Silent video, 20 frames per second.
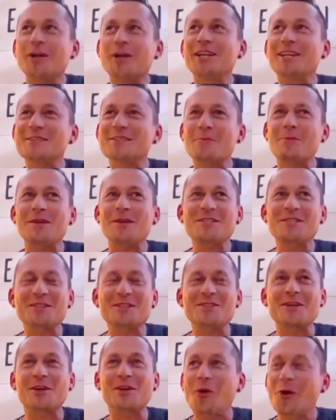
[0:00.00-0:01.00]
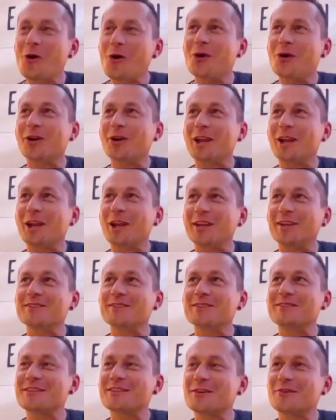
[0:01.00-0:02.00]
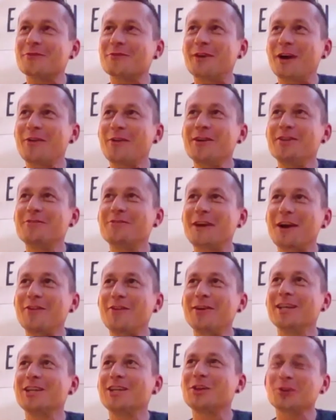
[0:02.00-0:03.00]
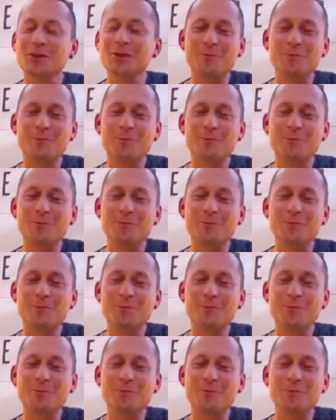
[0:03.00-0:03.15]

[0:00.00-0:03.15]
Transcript: is a business at all, and it is a very, very good